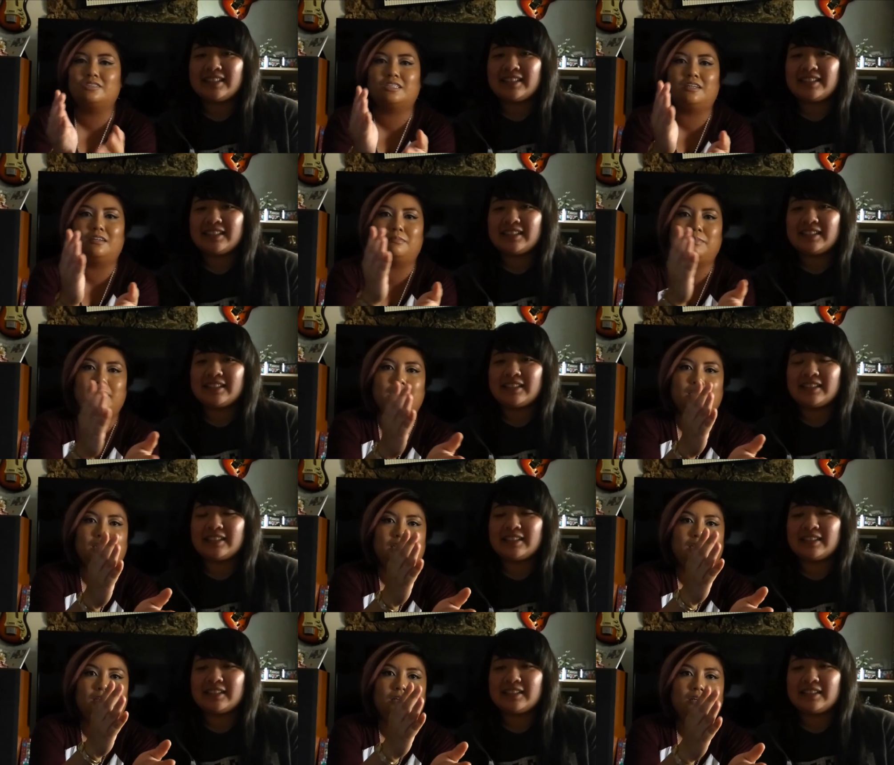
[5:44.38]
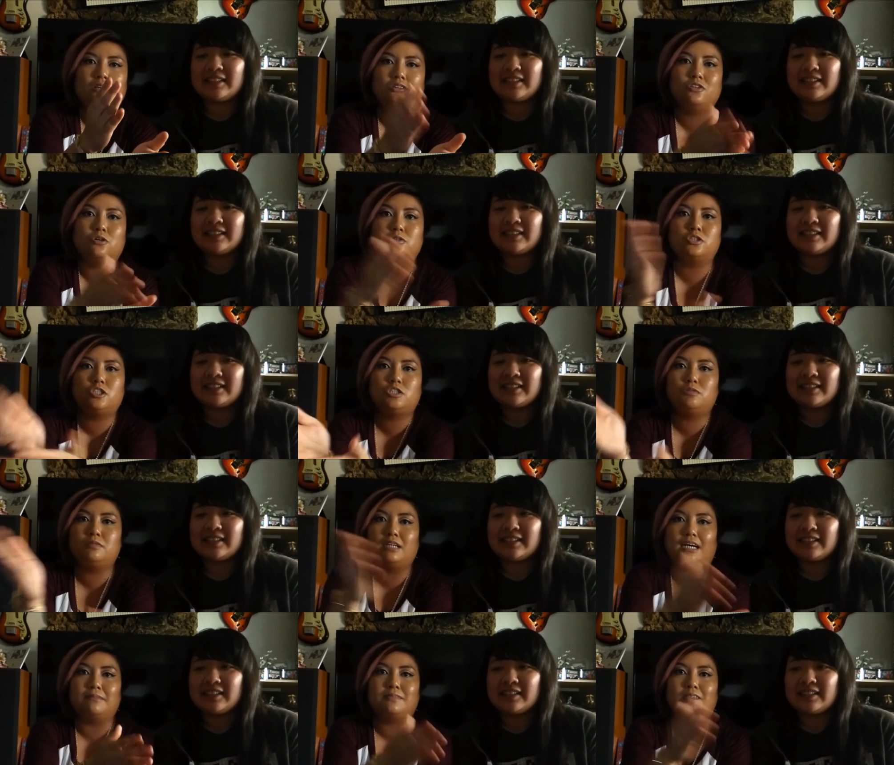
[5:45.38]
Speaker 1: there's gonna be those two
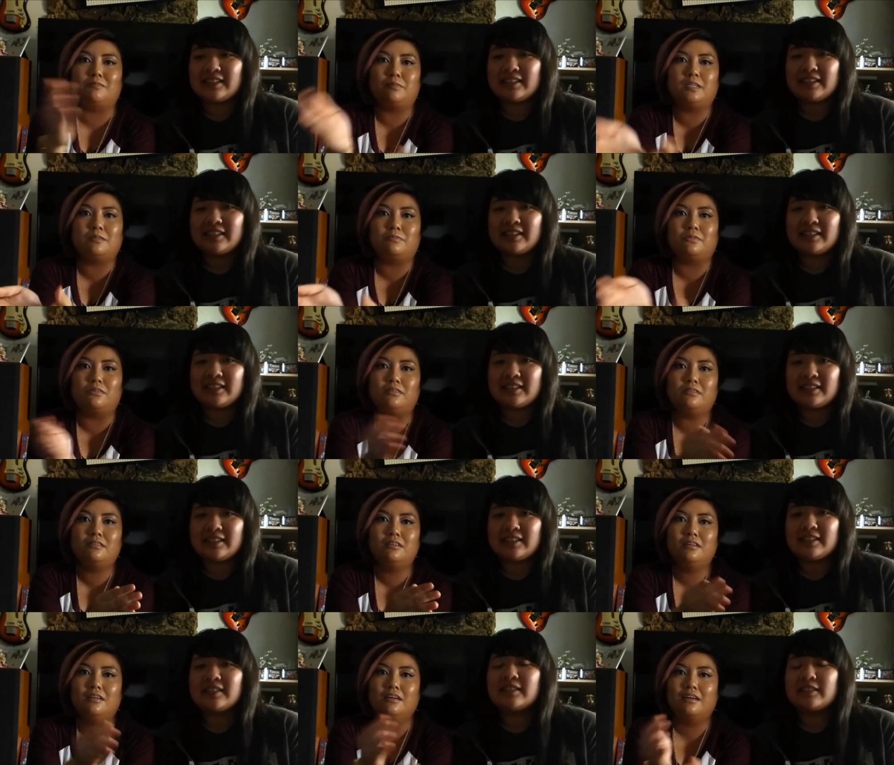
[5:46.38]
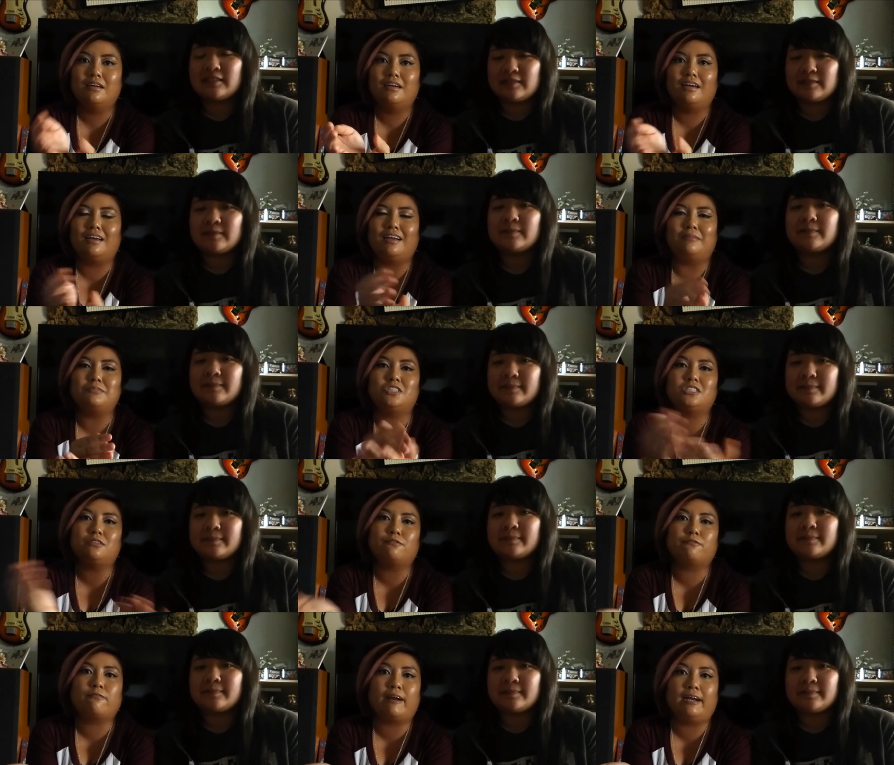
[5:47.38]
types of people and I'm just
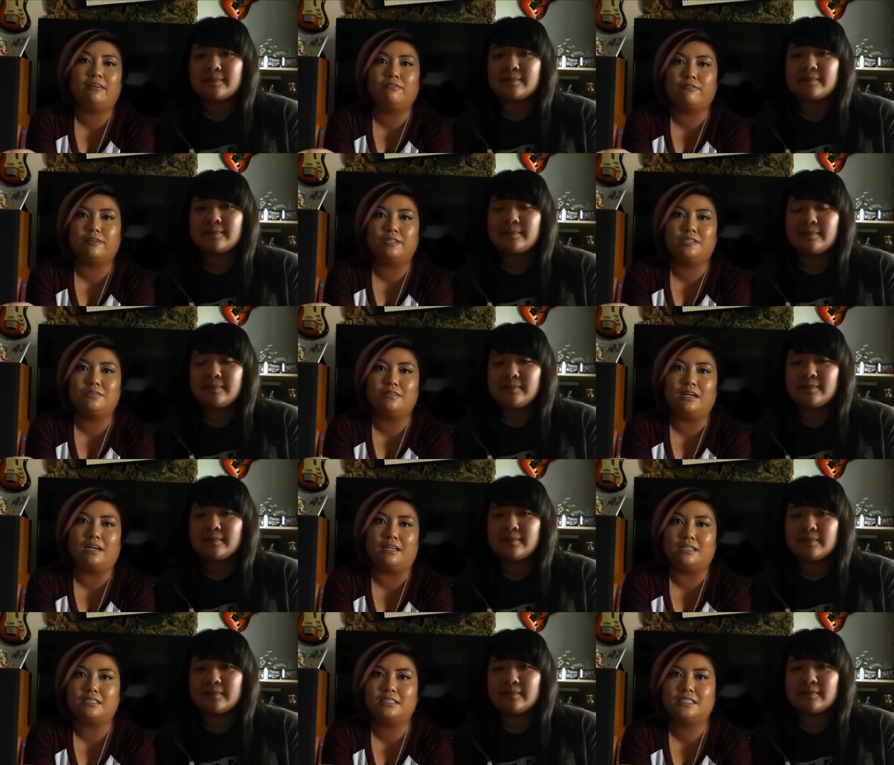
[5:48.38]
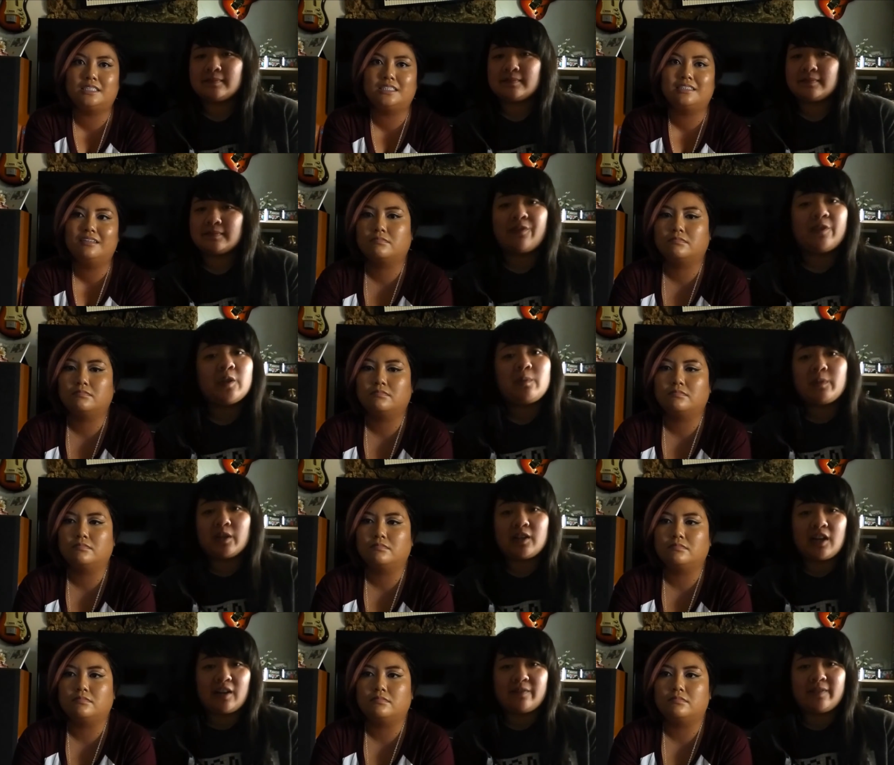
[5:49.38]
afraid for you guys. feel
Speaker 2: more
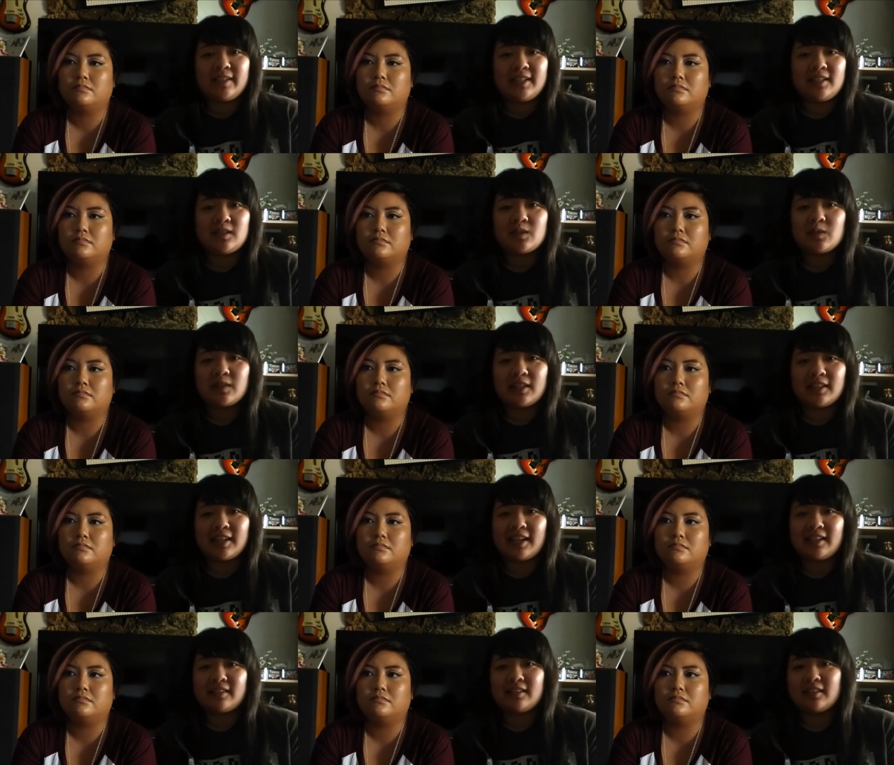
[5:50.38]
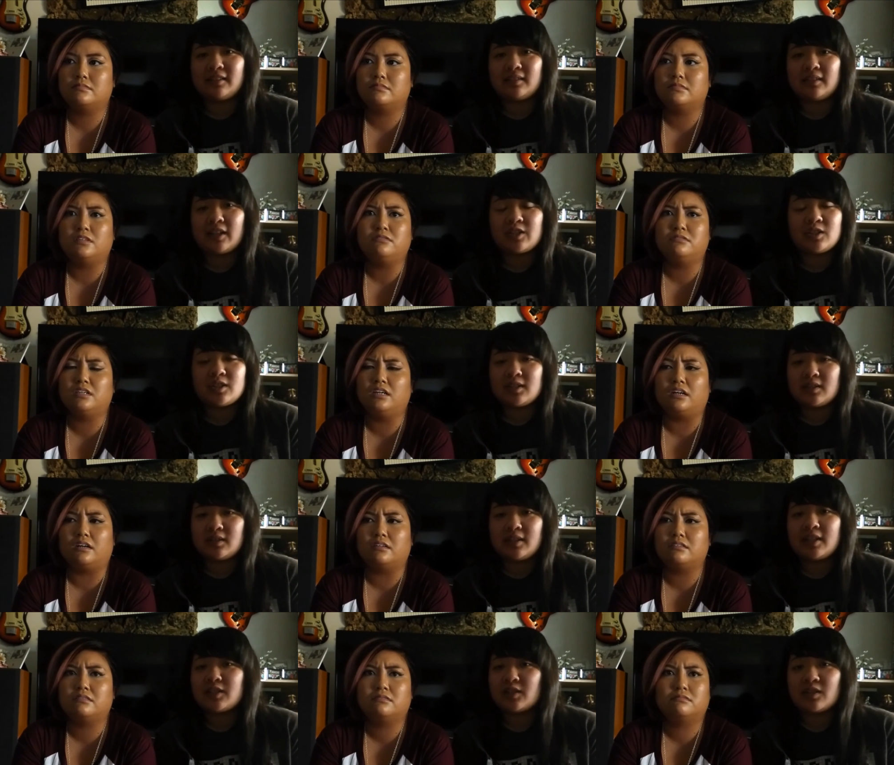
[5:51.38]
confident doing that, then they oh, should yeah.
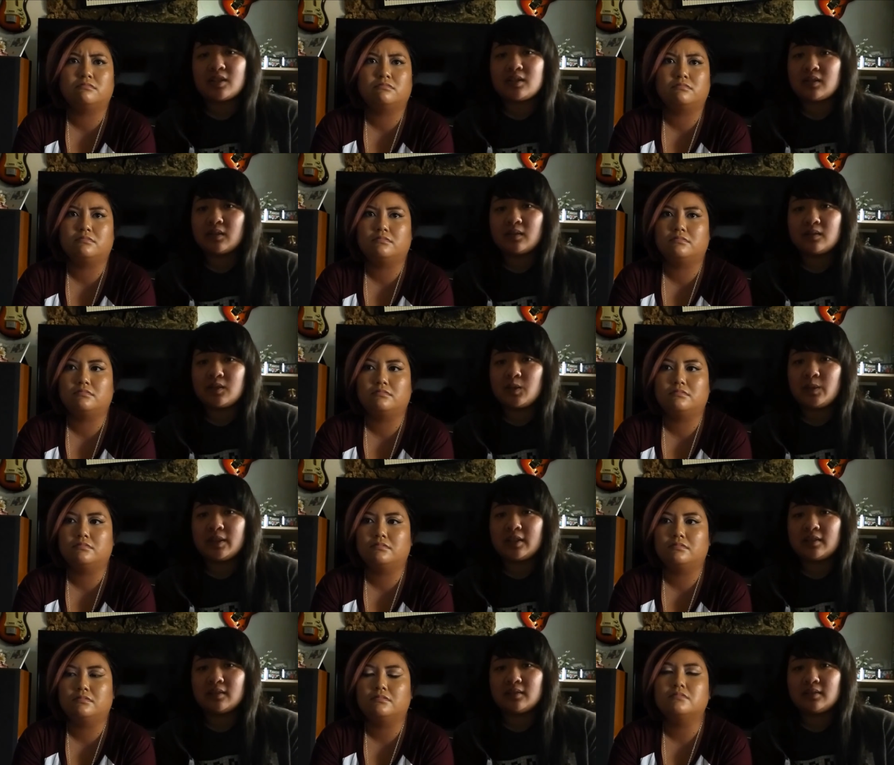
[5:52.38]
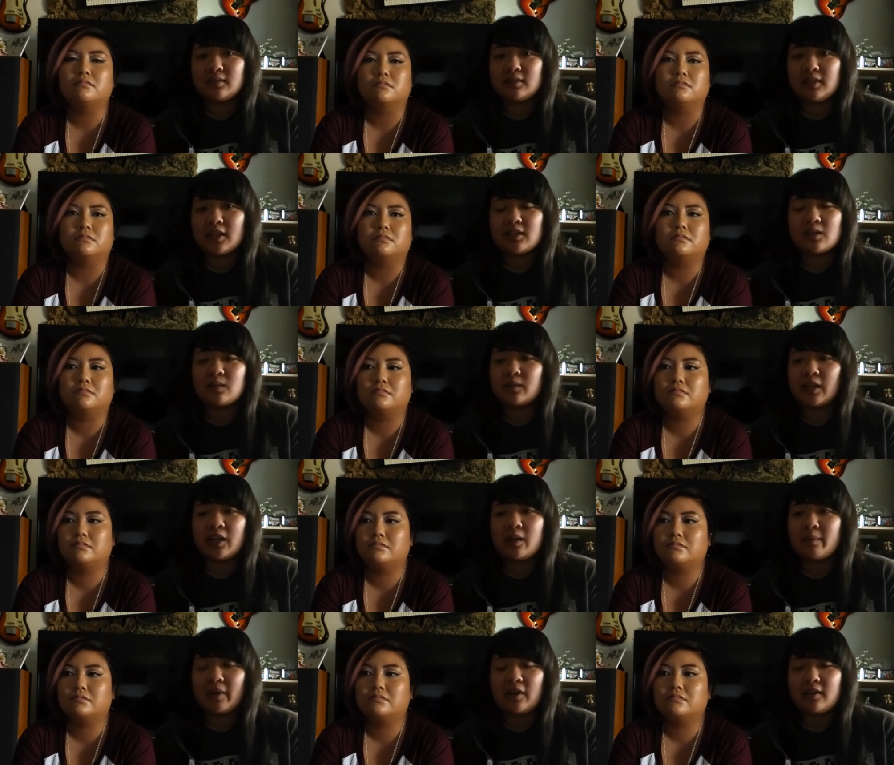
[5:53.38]
they should just do it. Like don't
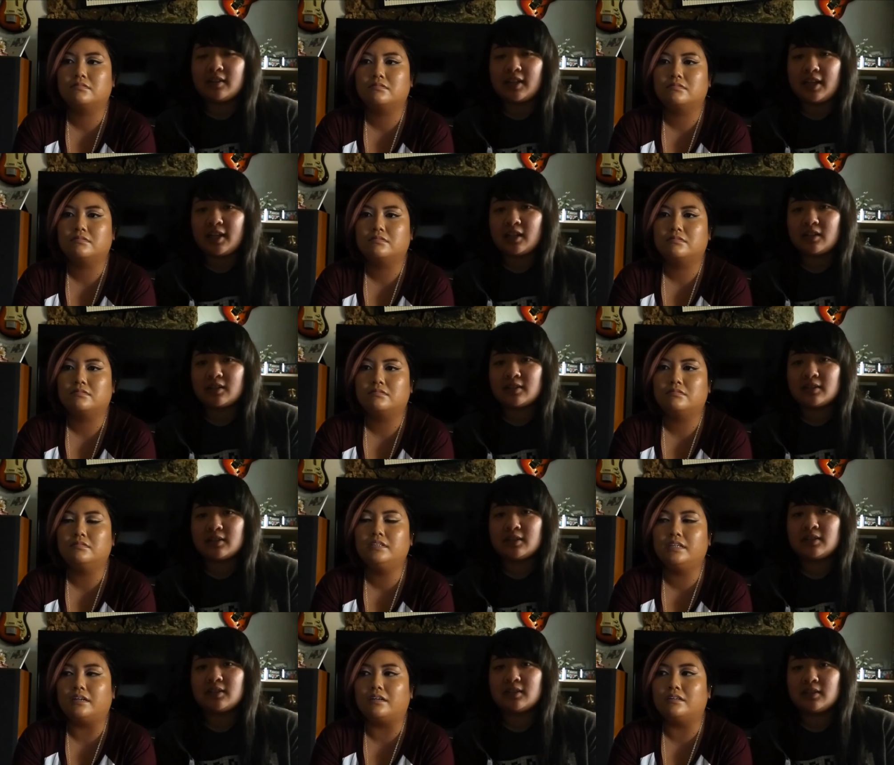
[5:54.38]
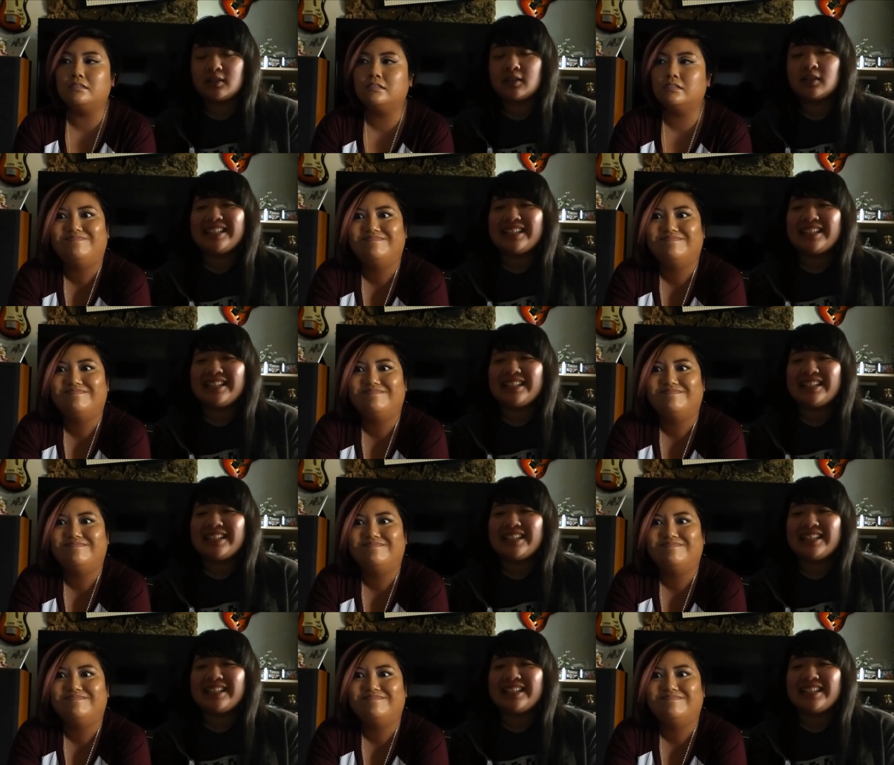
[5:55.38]
care about all the haters. Yeah.